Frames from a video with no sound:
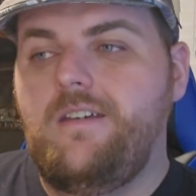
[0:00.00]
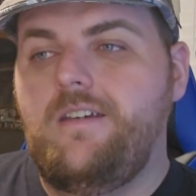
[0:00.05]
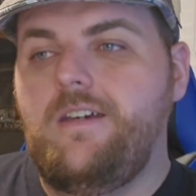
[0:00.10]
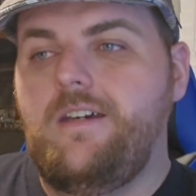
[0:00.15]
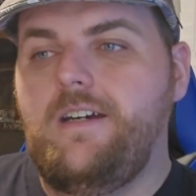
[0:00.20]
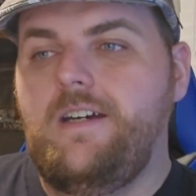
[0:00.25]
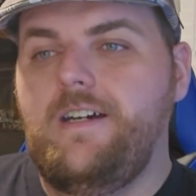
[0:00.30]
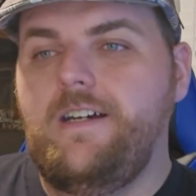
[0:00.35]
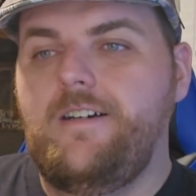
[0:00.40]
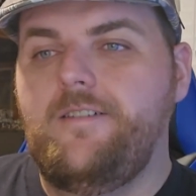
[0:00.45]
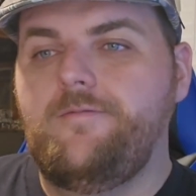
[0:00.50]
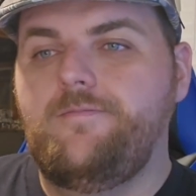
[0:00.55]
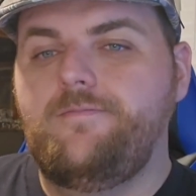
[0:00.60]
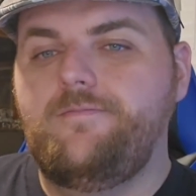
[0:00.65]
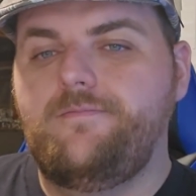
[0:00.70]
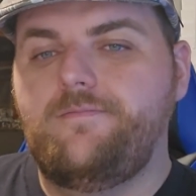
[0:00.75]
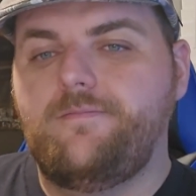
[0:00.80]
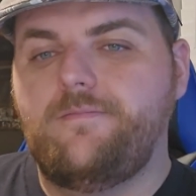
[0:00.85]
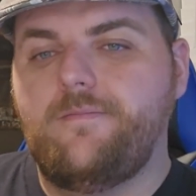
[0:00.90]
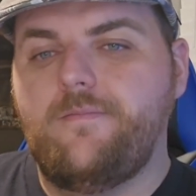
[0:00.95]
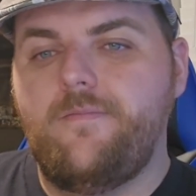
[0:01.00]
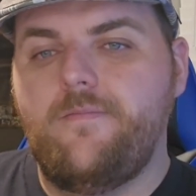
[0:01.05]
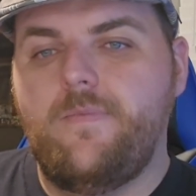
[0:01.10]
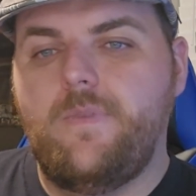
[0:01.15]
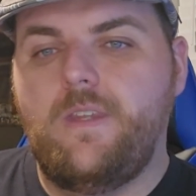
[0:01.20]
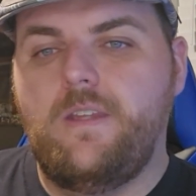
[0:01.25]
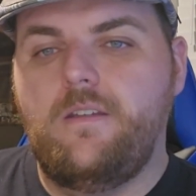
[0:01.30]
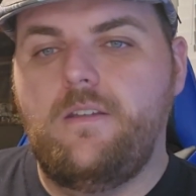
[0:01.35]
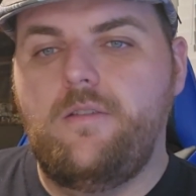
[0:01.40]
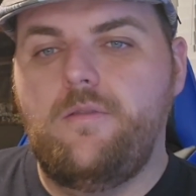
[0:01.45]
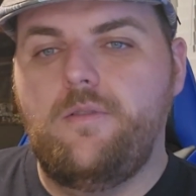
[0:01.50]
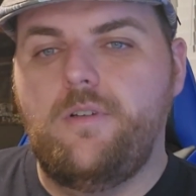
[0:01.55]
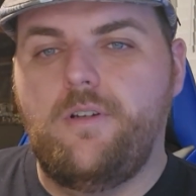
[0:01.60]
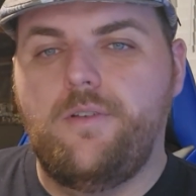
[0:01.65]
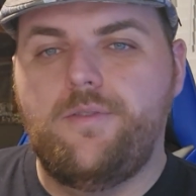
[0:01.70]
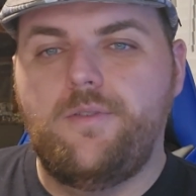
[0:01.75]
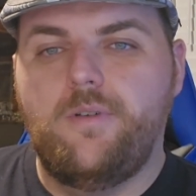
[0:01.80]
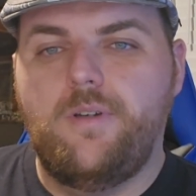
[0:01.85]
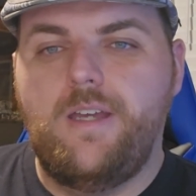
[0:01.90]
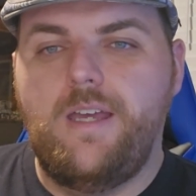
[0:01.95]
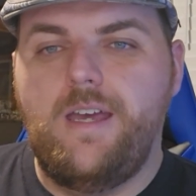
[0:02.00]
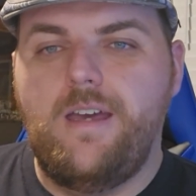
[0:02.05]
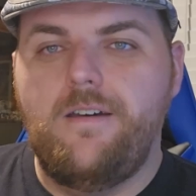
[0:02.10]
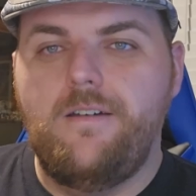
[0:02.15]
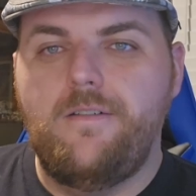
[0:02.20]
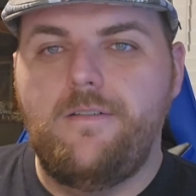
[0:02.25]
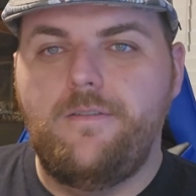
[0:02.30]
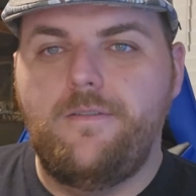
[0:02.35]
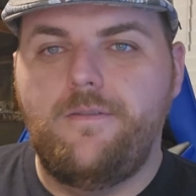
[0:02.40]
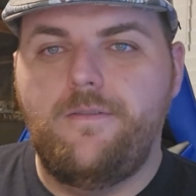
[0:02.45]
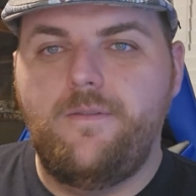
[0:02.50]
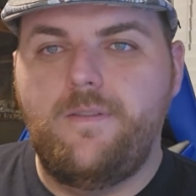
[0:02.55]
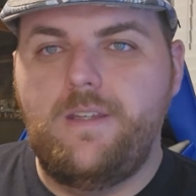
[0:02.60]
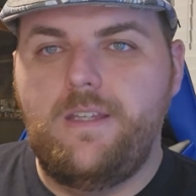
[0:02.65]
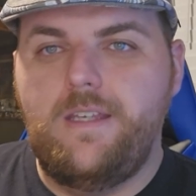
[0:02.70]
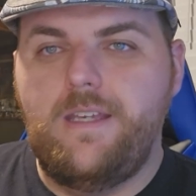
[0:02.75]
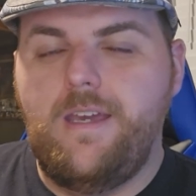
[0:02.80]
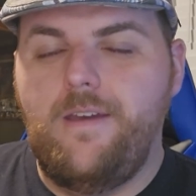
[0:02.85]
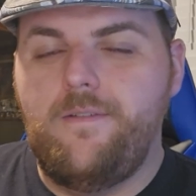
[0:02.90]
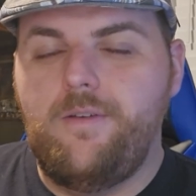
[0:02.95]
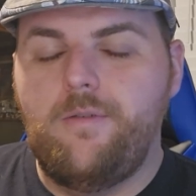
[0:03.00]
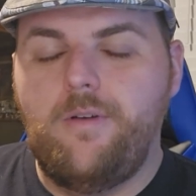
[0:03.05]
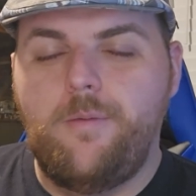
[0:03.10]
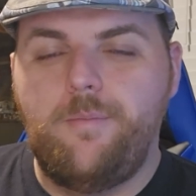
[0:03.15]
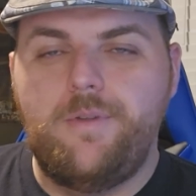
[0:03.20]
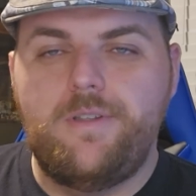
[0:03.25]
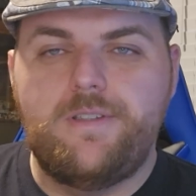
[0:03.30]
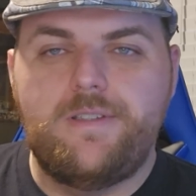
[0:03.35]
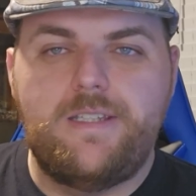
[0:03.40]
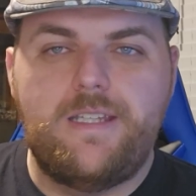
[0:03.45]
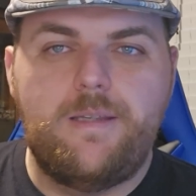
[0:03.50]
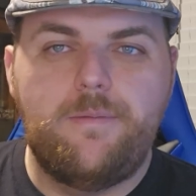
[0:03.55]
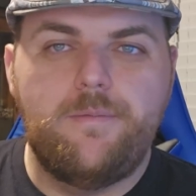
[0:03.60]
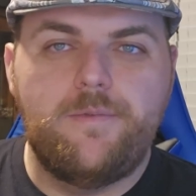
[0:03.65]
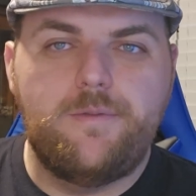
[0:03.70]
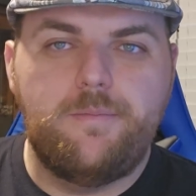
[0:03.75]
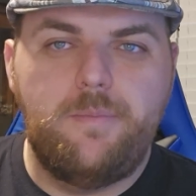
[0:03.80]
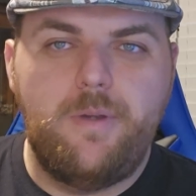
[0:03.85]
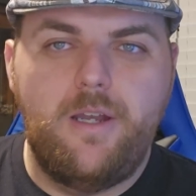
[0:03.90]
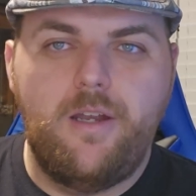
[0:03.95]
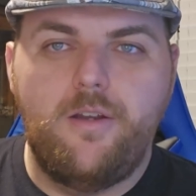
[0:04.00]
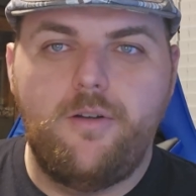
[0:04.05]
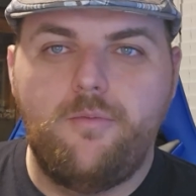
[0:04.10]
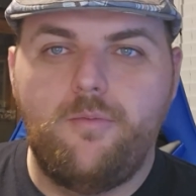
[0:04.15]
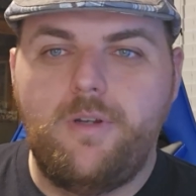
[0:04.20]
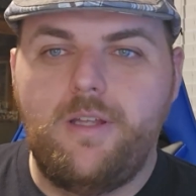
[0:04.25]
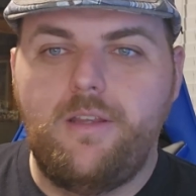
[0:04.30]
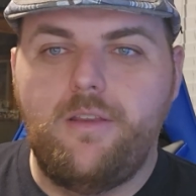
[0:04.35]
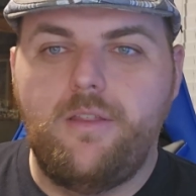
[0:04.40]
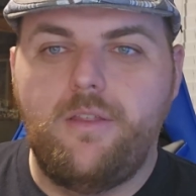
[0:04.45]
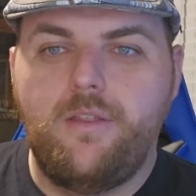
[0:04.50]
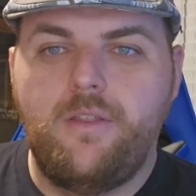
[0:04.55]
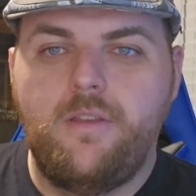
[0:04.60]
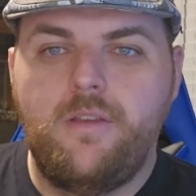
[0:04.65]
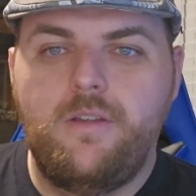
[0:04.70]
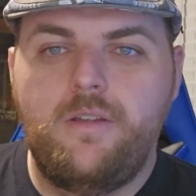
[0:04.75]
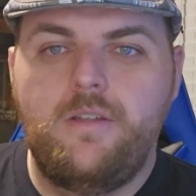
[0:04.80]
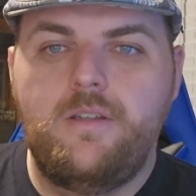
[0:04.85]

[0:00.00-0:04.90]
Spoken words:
You would also have the heavy weapons teams paired with